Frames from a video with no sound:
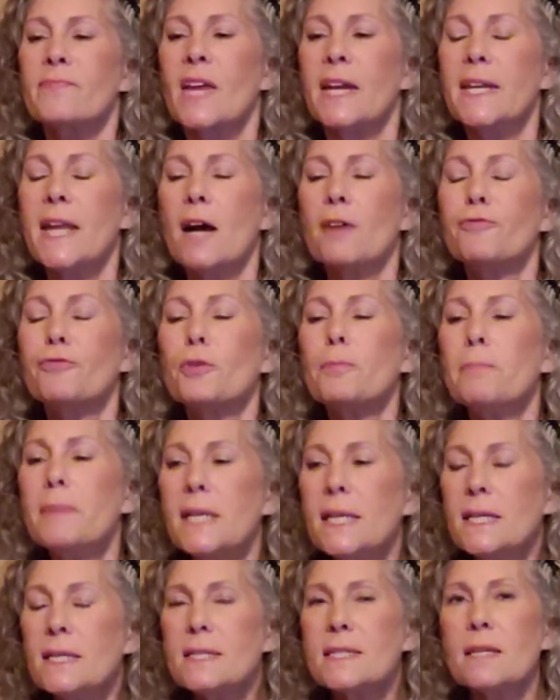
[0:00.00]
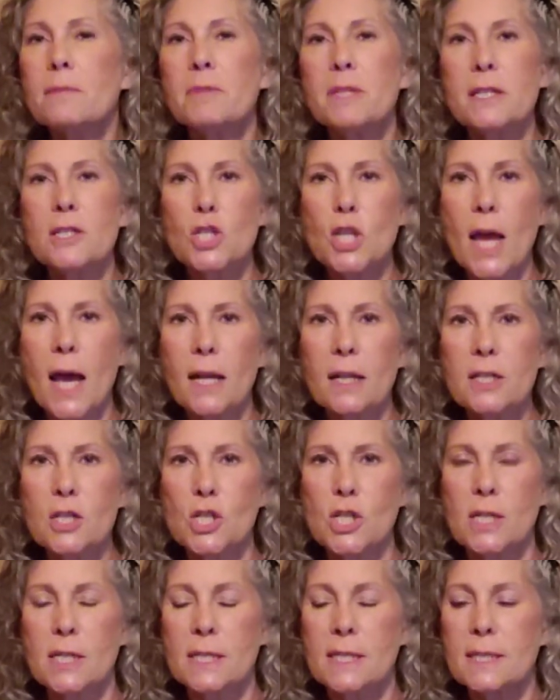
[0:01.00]
Now, for me, some of the
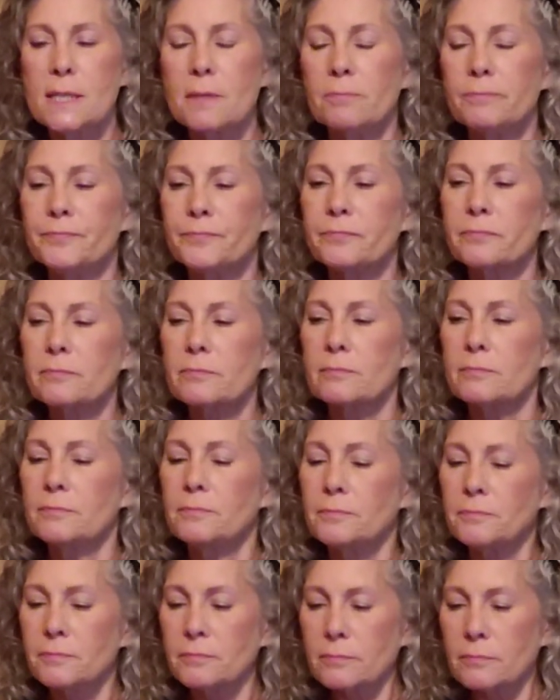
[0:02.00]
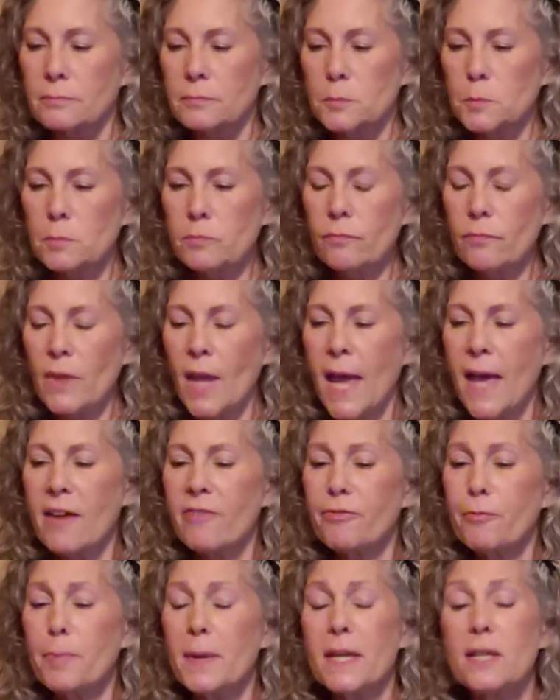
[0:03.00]
challenges
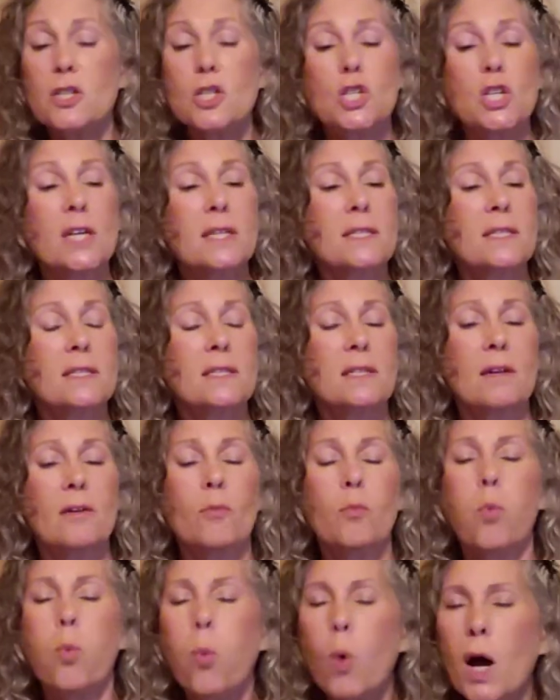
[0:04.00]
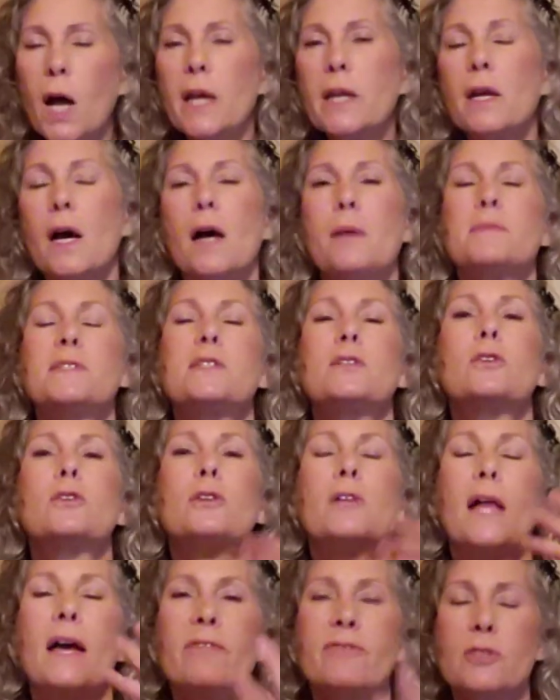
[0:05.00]
have been just one
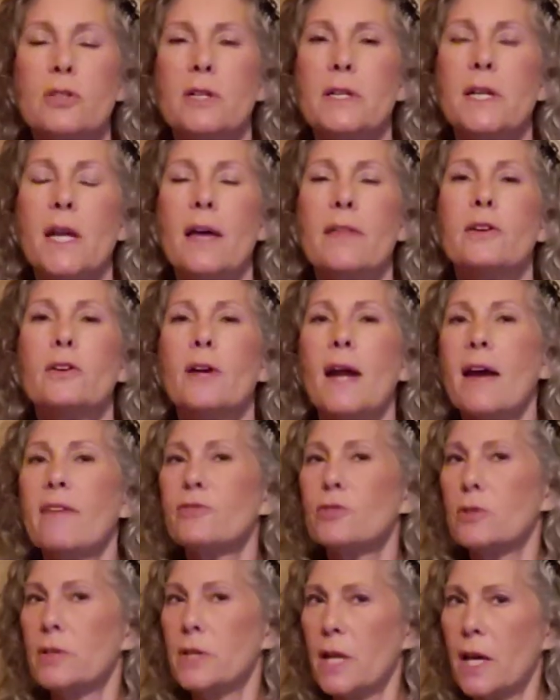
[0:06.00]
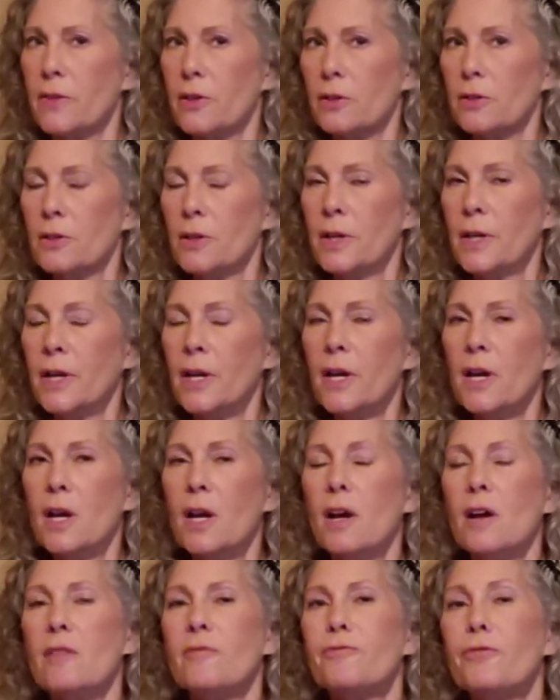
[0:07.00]
obstacle after another after another.
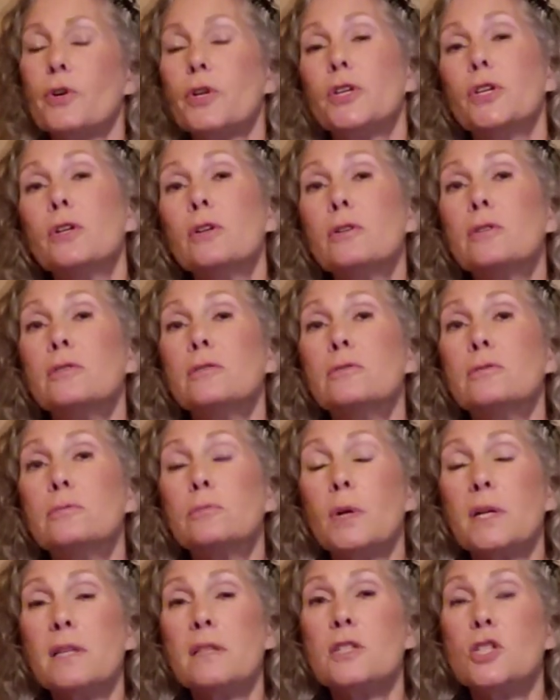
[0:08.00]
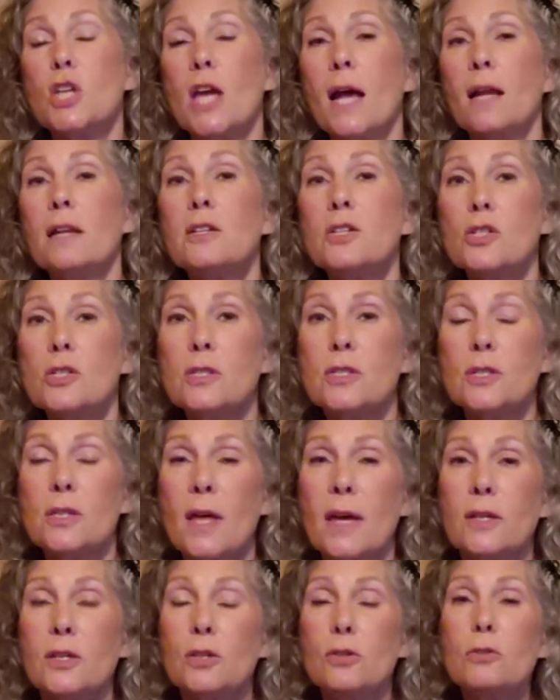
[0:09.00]
For you, one of the challenges
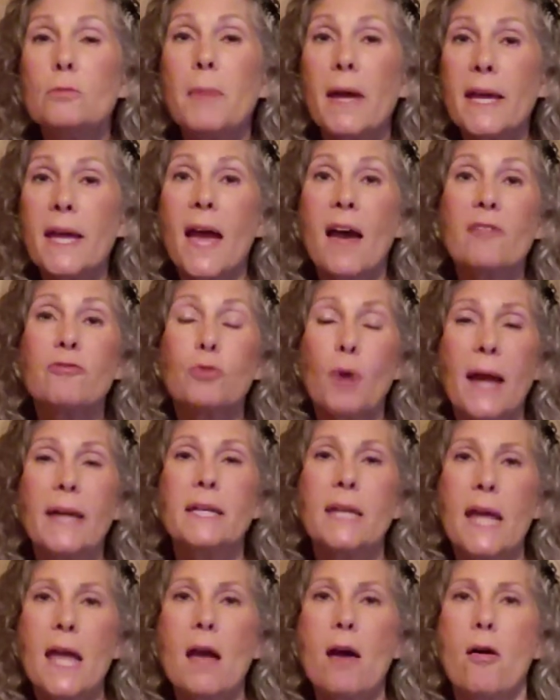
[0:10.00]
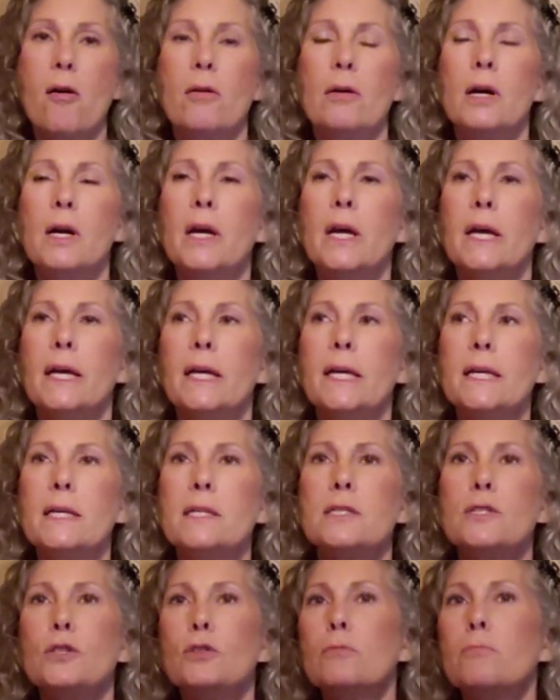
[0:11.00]
that you may have right now
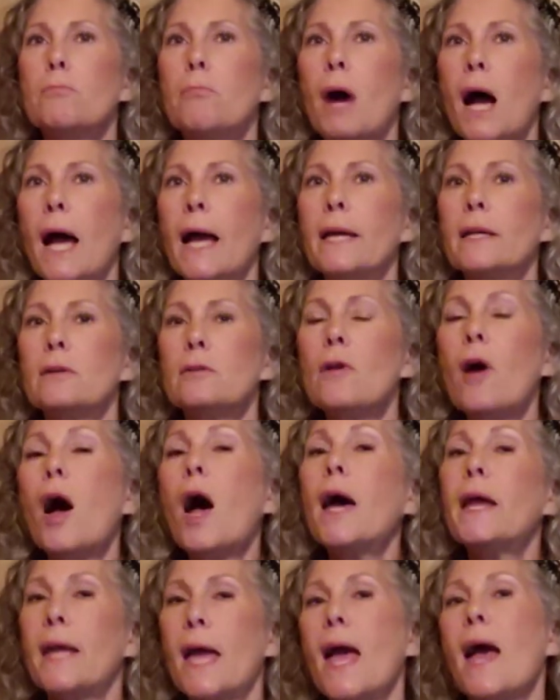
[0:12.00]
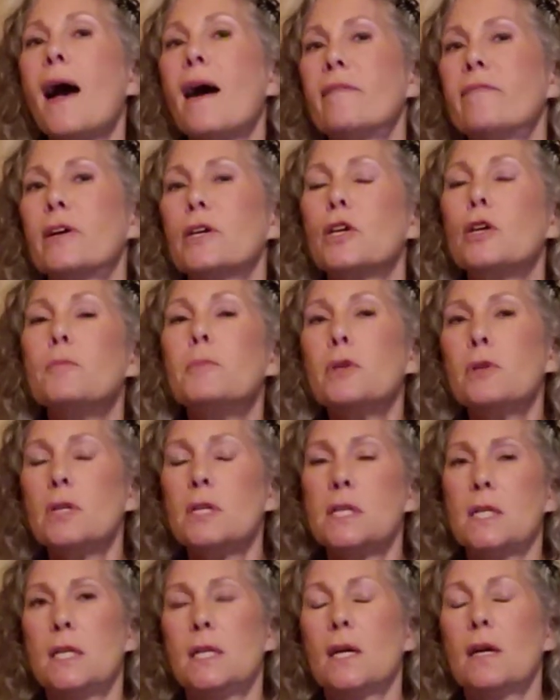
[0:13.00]
is you might not have a
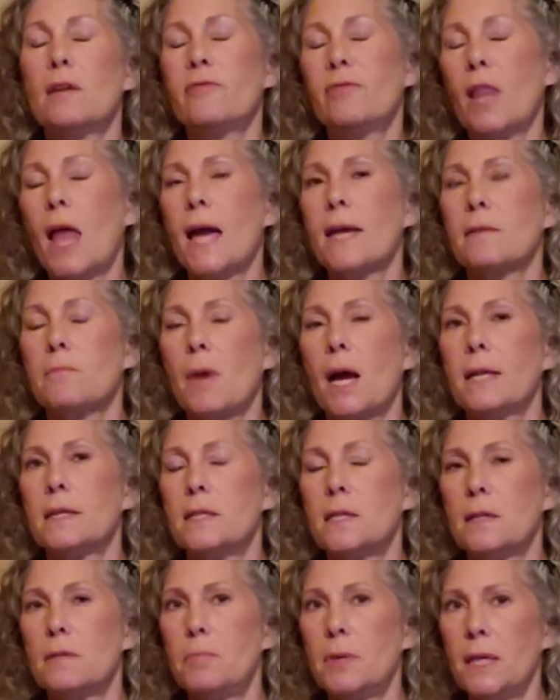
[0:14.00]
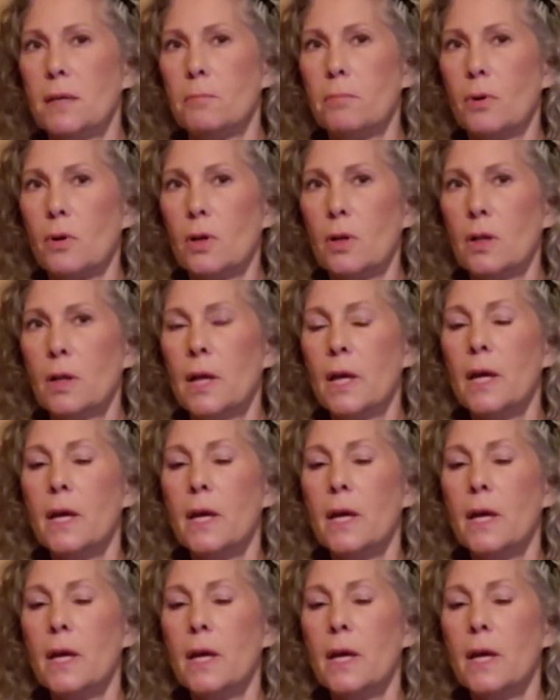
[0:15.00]
community of like-minded people.